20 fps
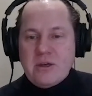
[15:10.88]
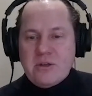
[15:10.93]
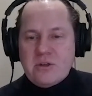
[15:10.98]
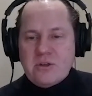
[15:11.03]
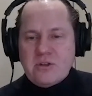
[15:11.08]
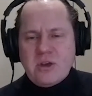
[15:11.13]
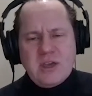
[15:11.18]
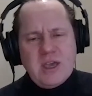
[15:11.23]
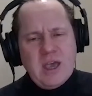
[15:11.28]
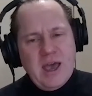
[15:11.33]

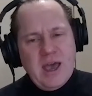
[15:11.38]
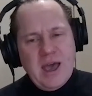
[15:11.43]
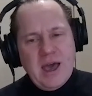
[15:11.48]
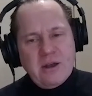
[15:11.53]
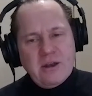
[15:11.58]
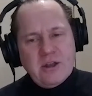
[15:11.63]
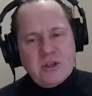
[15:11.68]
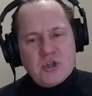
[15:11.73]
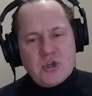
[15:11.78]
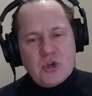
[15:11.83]
So
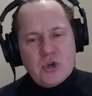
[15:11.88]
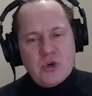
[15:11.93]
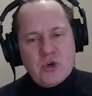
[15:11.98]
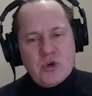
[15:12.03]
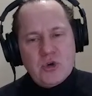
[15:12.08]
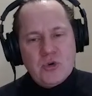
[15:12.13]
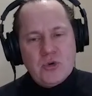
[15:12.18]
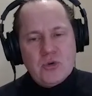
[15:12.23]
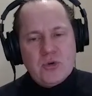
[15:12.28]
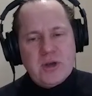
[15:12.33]
how
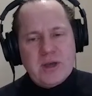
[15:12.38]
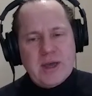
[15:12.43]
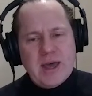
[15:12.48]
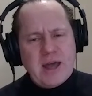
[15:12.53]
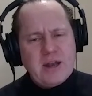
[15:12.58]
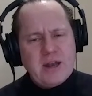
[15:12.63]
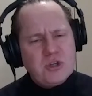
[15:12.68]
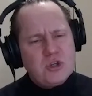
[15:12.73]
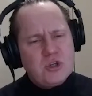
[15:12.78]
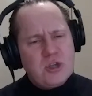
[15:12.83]

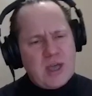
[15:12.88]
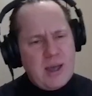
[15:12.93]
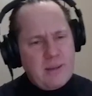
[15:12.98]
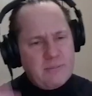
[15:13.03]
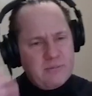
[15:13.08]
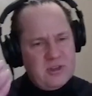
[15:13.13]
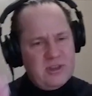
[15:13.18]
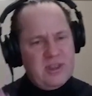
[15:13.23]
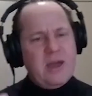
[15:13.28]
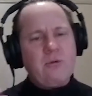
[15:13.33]
did you
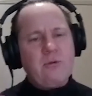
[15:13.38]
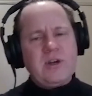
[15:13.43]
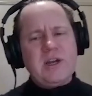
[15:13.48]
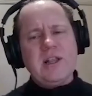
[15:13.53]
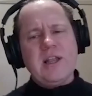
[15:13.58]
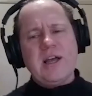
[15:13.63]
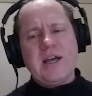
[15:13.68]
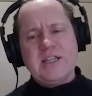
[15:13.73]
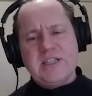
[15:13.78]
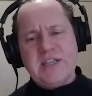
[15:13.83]
come to that
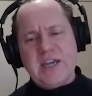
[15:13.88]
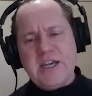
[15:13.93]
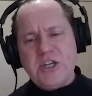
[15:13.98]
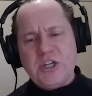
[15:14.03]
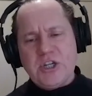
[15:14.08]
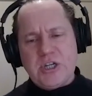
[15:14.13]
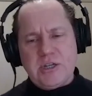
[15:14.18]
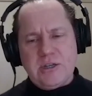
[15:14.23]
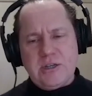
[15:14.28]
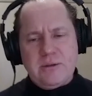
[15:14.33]

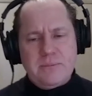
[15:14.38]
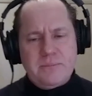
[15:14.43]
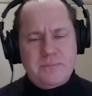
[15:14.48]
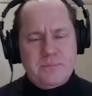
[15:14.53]
realization?